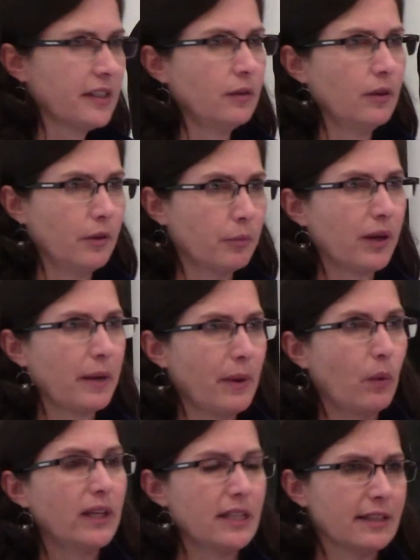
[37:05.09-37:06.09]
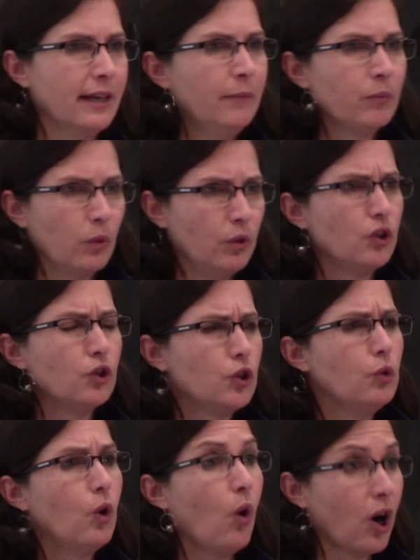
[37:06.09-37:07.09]
And the pragmatic one is
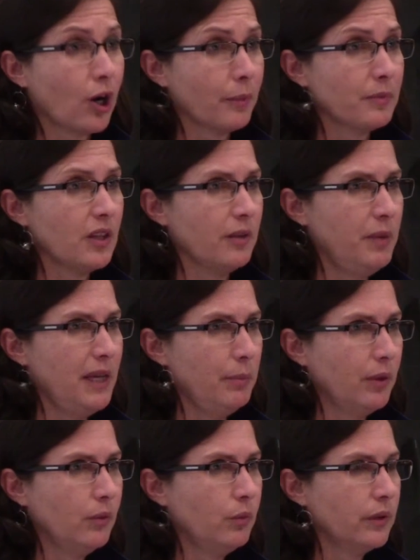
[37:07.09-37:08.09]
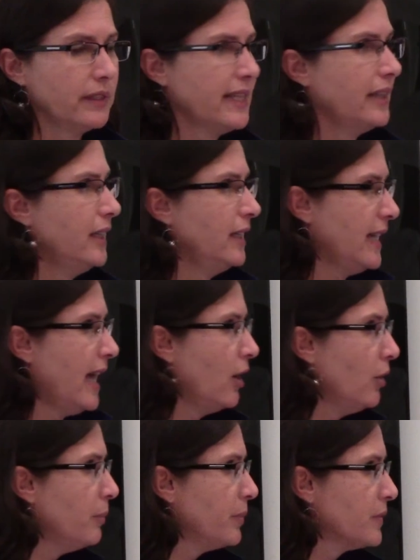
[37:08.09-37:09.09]
do no harm to the people we're intending to
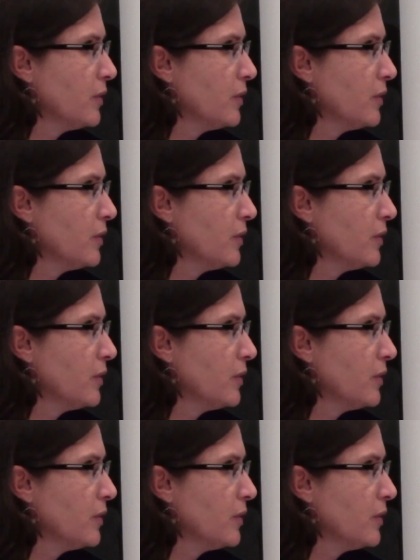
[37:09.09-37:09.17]
help.